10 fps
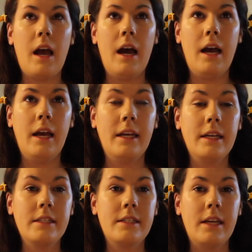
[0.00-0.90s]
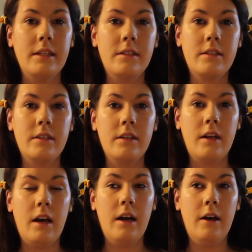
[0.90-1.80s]
I get sent
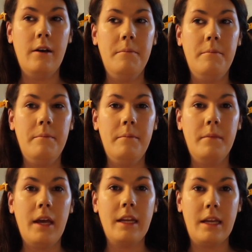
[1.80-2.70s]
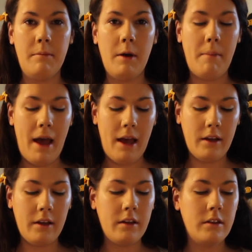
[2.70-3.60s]
an email
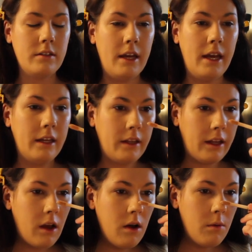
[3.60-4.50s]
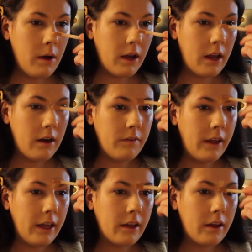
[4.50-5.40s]
back saying like, oh, what kind of
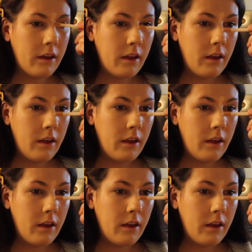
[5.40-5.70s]
like